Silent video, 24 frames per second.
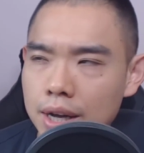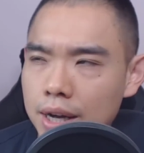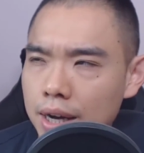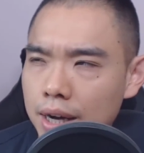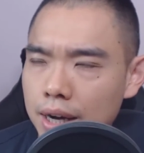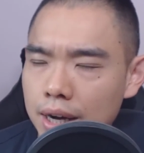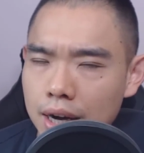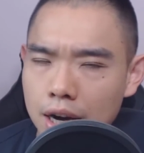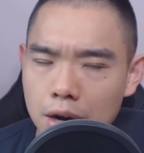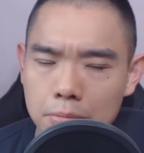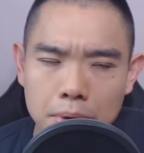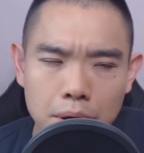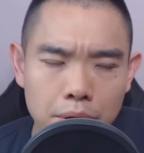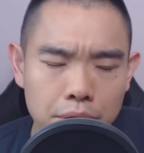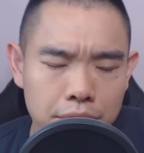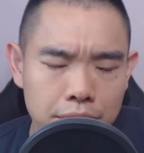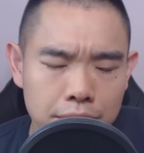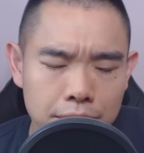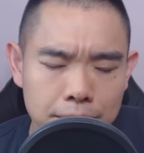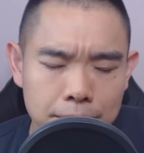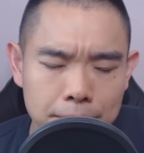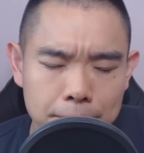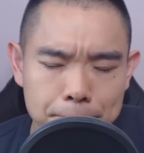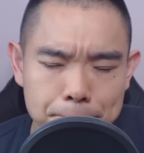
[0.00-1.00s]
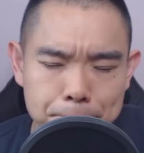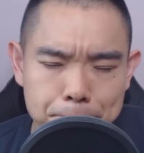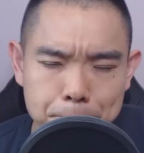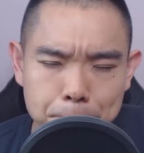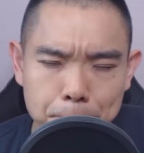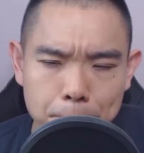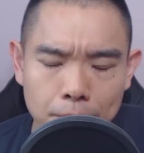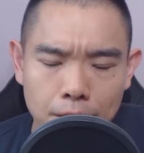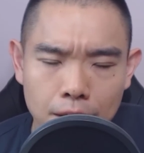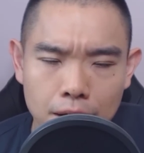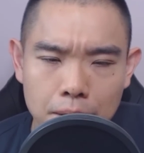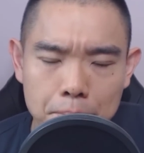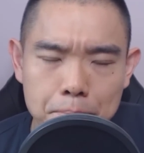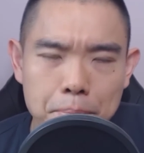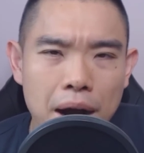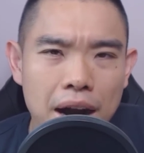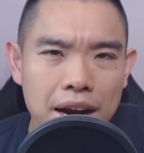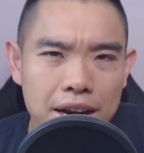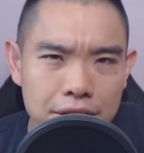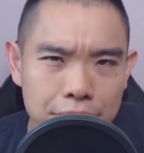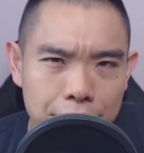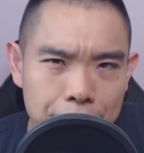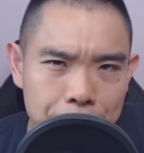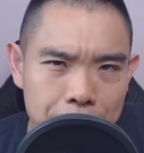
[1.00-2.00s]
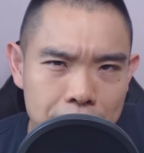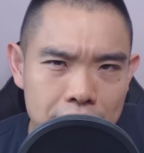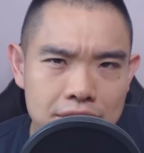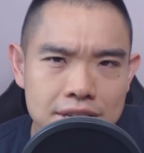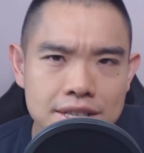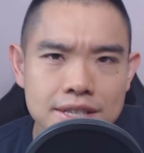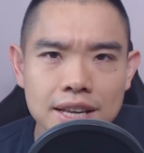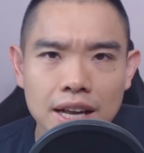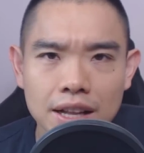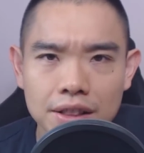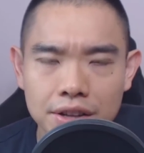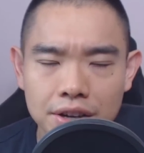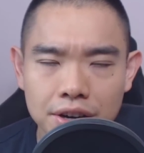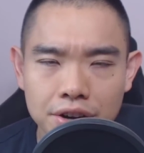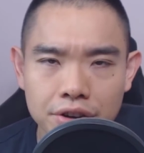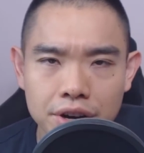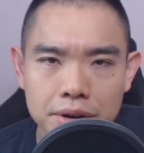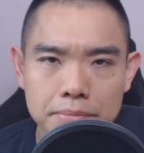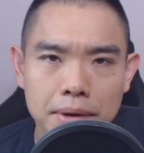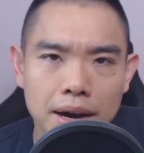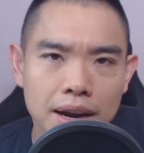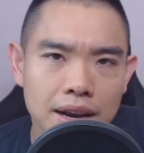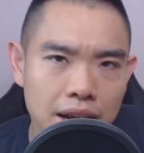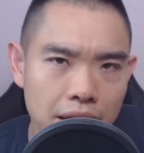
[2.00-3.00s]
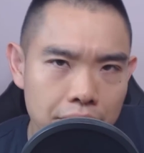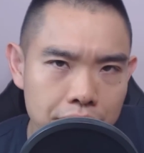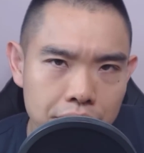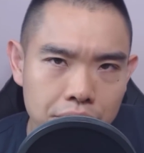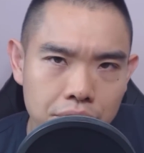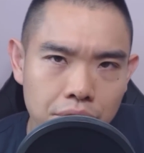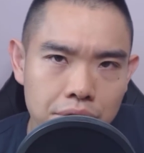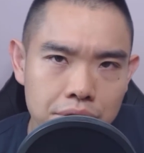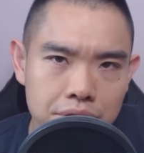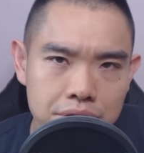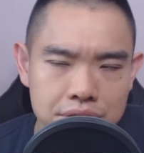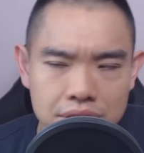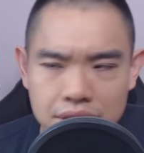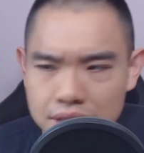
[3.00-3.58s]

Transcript: How about Buy the Fear, Sell the Greed by Larry Connors.